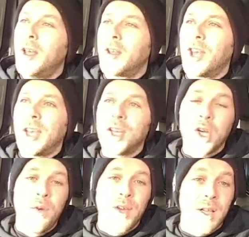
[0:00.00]
that he has
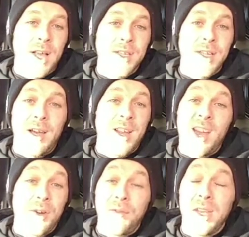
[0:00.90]
over Kolasinac, and
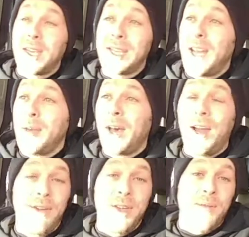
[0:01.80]
I don't think he's any
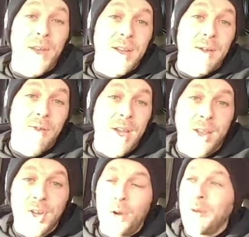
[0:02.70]
better at defending. I really
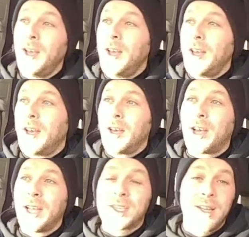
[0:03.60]
don't. And
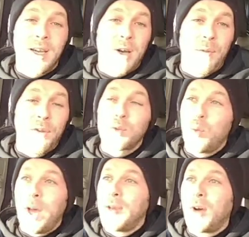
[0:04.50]
Kolasinac offers
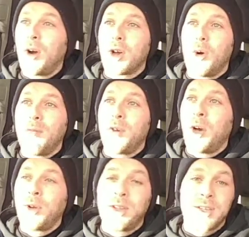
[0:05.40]
way more going
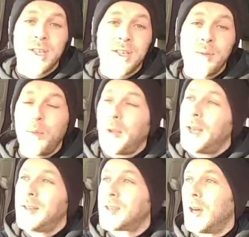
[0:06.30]
forward in the system we're
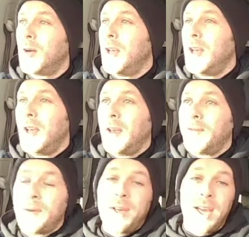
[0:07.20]
playing. So
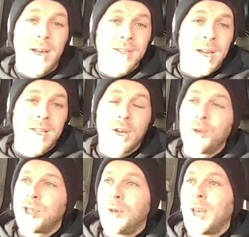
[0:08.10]
for me, as I
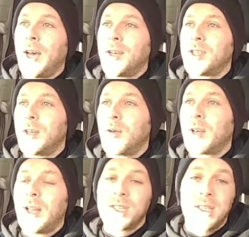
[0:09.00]
told you guys,
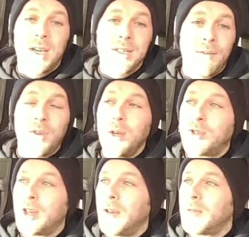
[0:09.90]
Kolasinac's the
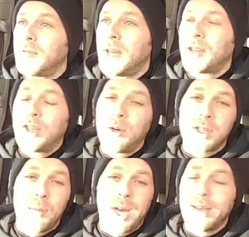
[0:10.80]
future, Nacho's
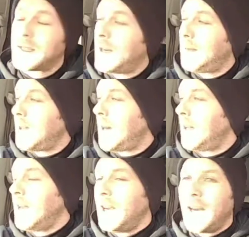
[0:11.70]
the past. I'd
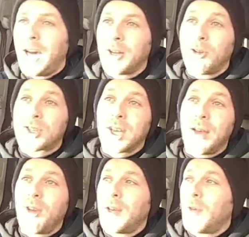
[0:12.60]
have looked to
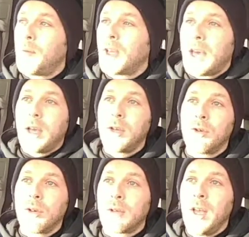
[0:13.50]
get rid of him and get a young